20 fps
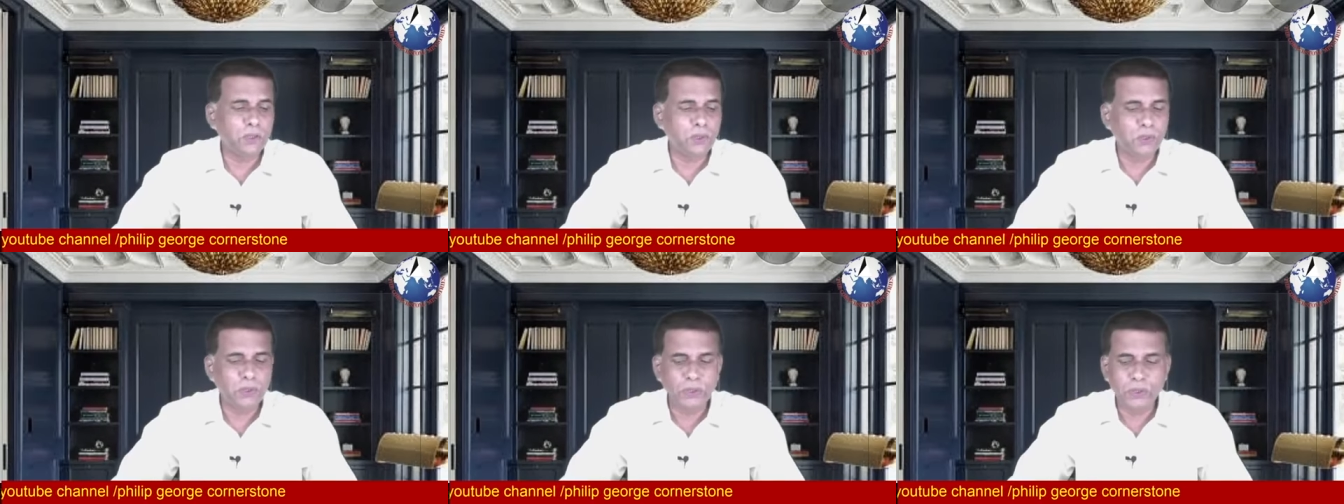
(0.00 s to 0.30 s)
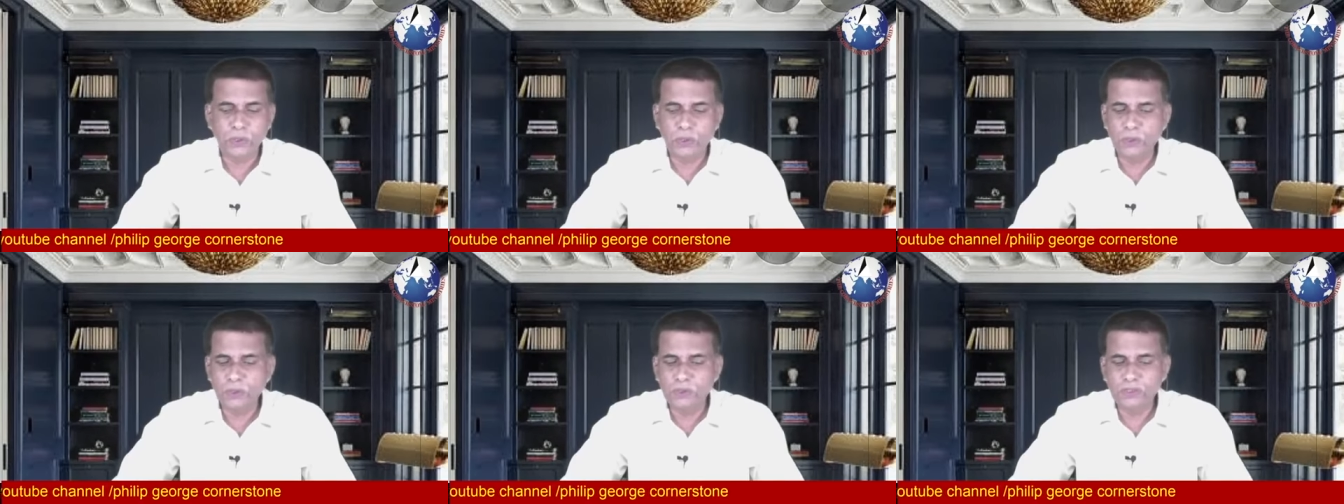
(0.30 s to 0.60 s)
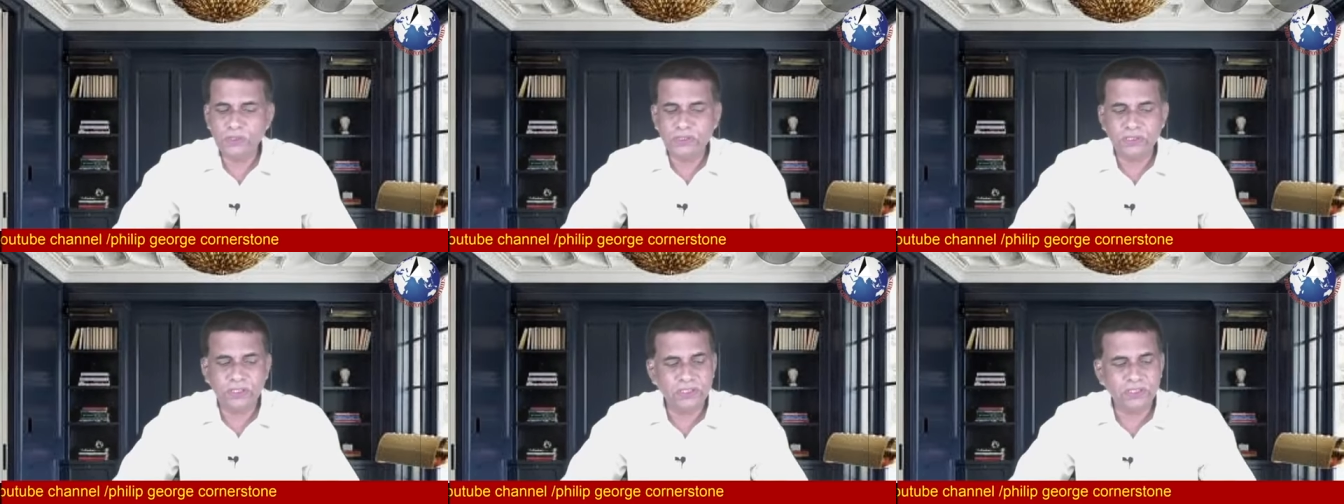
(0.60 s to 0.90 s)
to
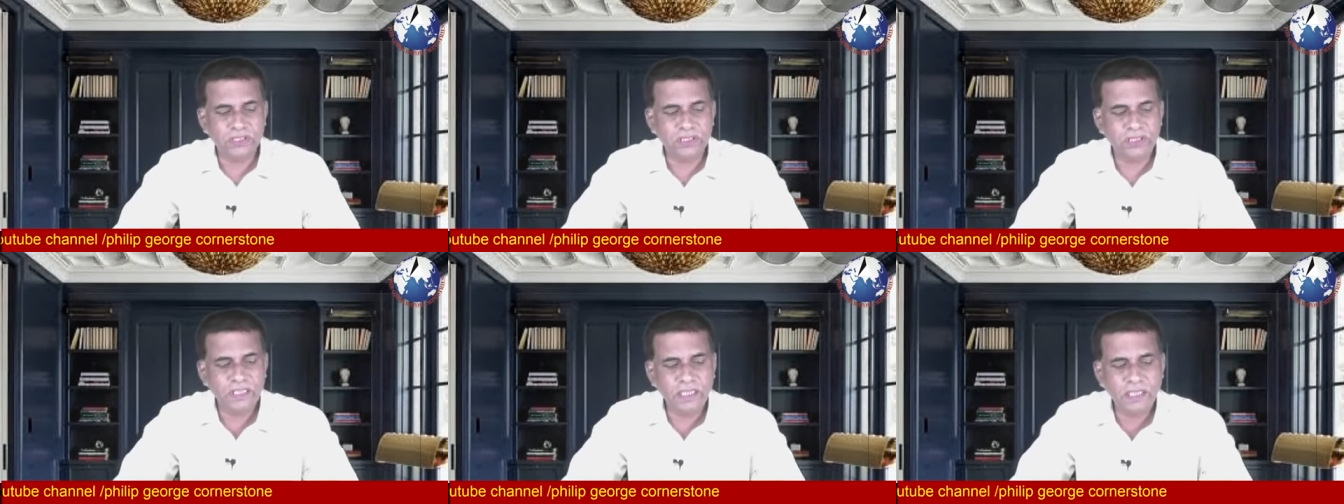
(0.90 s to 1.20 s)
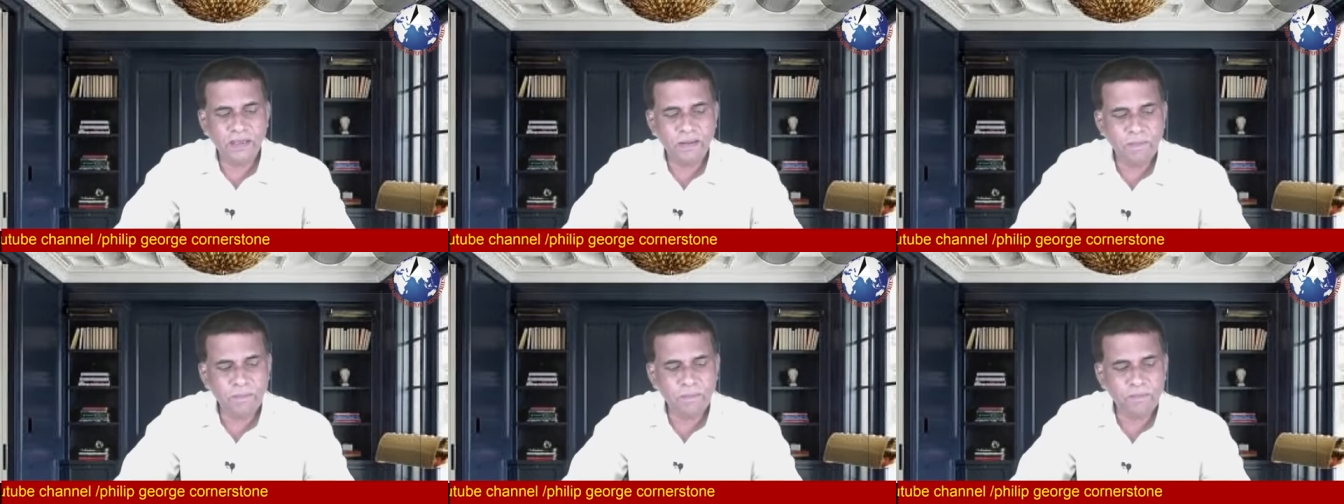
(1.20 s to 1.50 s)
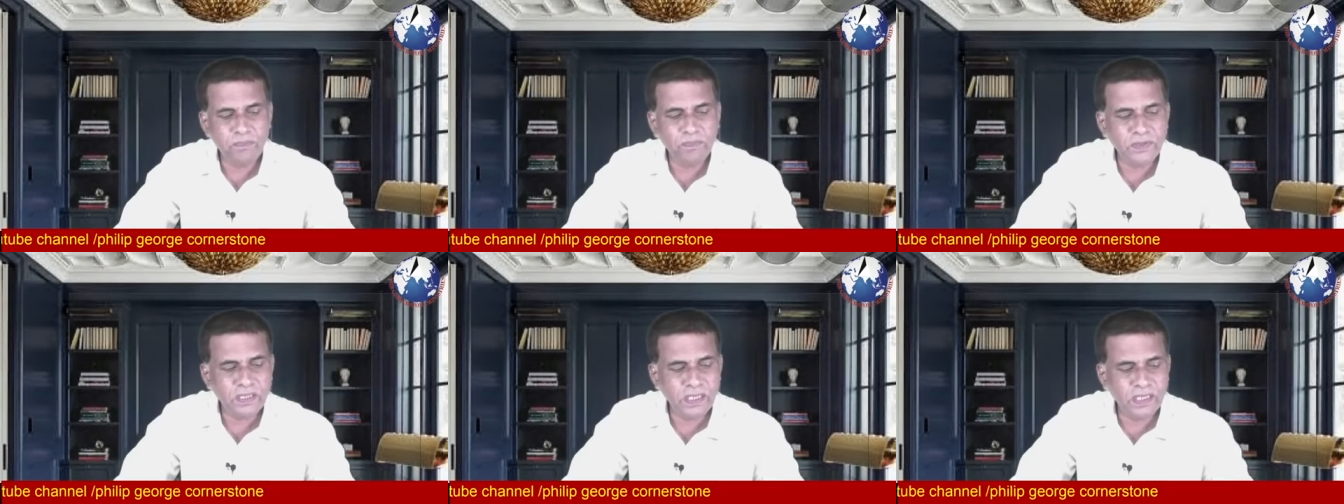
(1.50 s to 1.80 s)
you, Sister
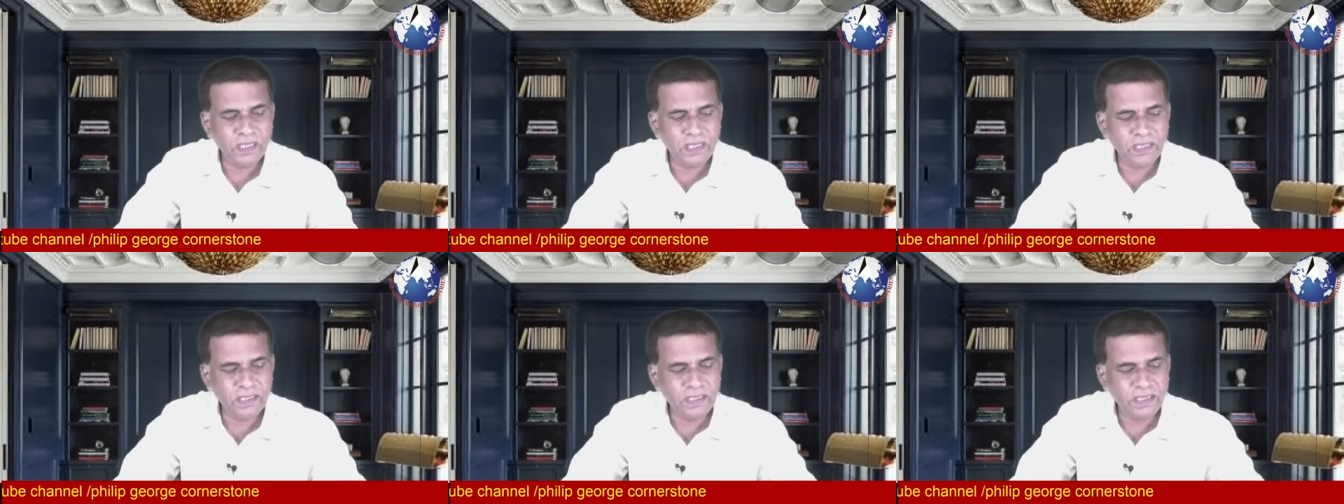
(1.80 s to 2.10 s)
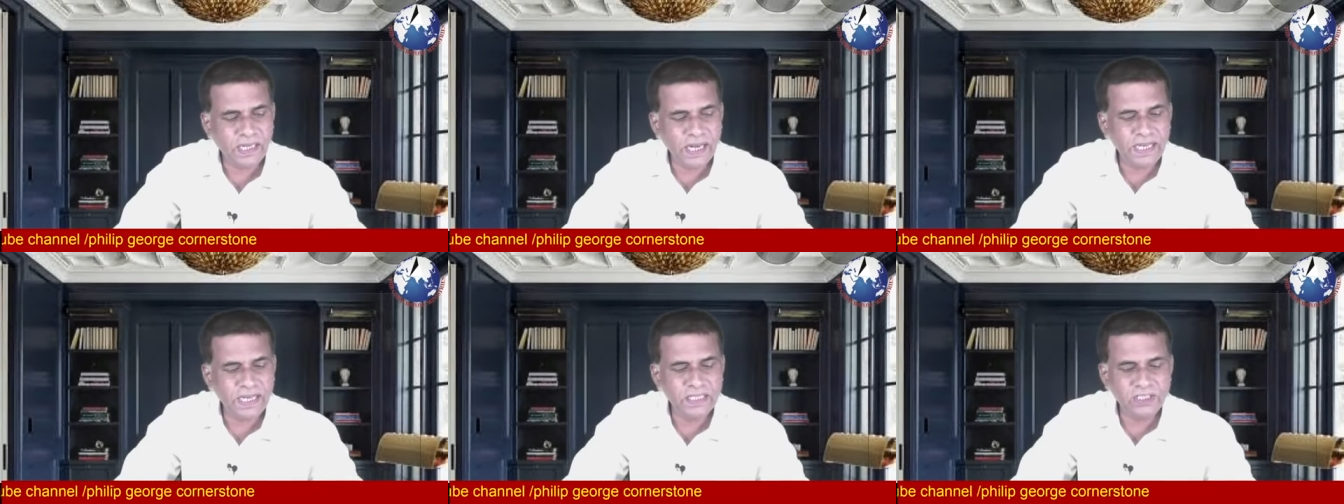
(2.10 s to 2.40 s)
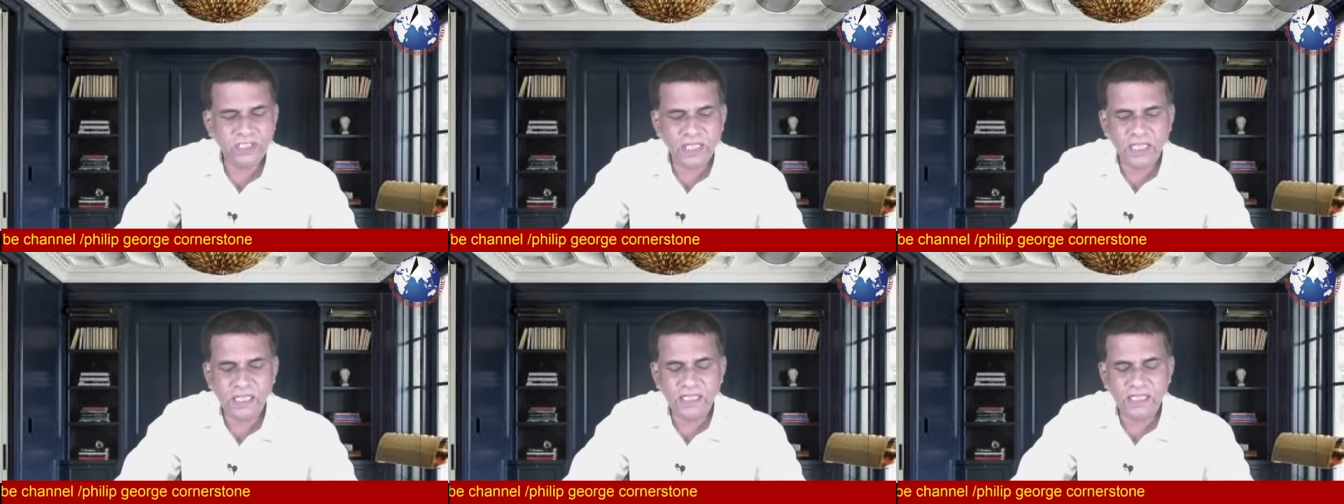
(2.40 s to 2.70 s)
um, uh,
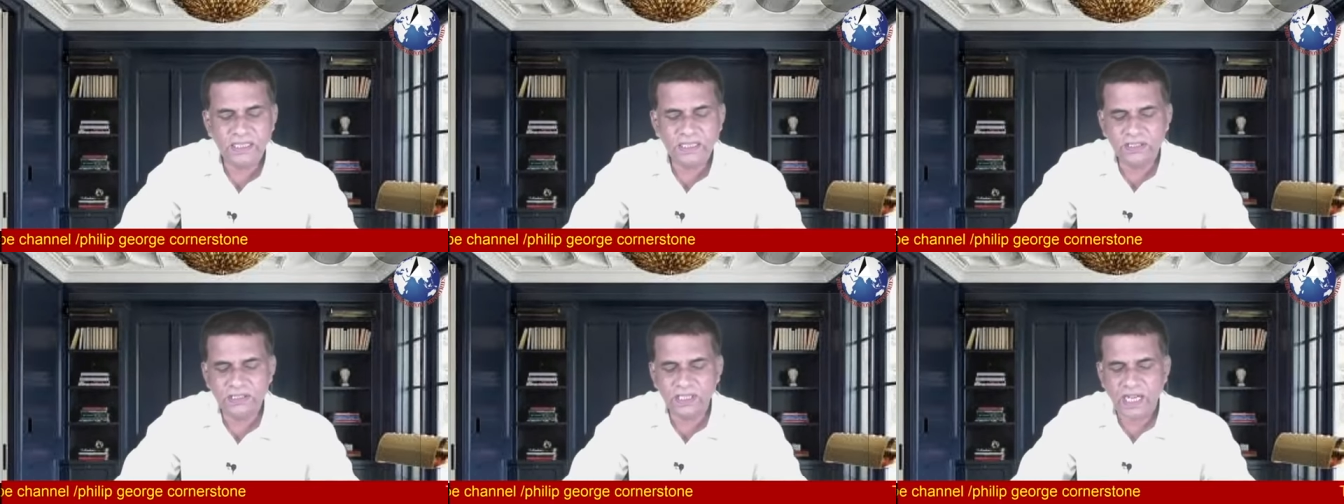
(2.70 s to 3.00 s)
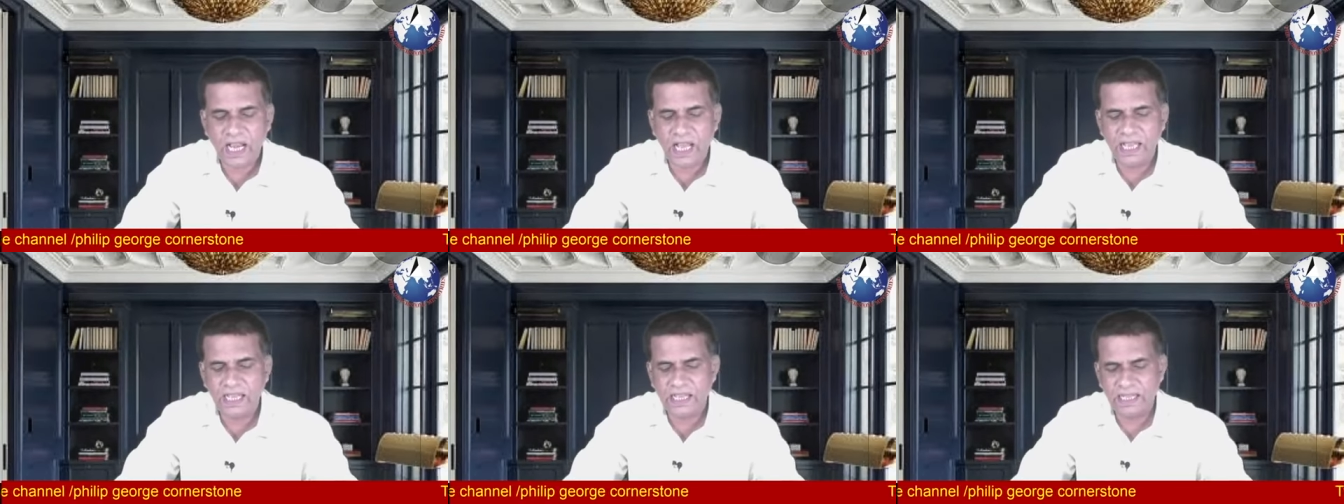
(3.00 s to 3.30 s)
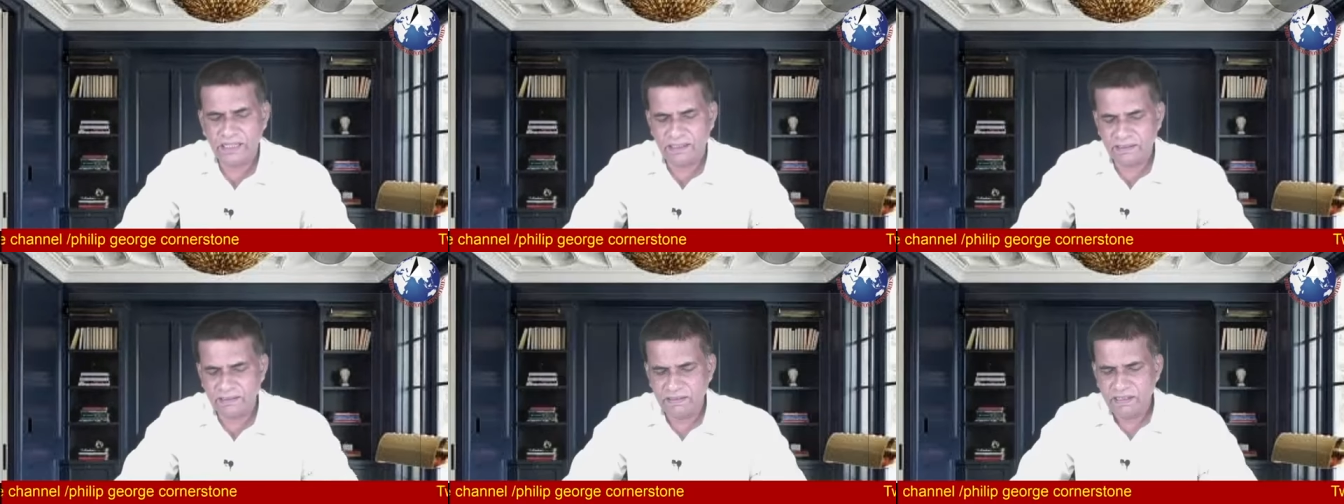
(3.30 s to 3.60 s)
Rachel
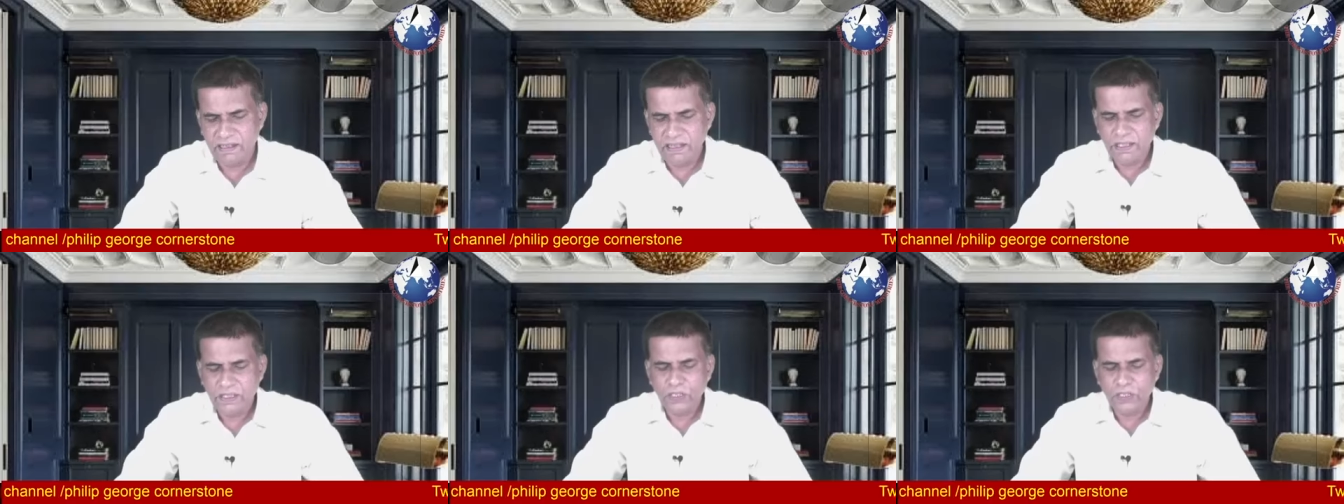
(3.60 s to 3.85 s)
Israel.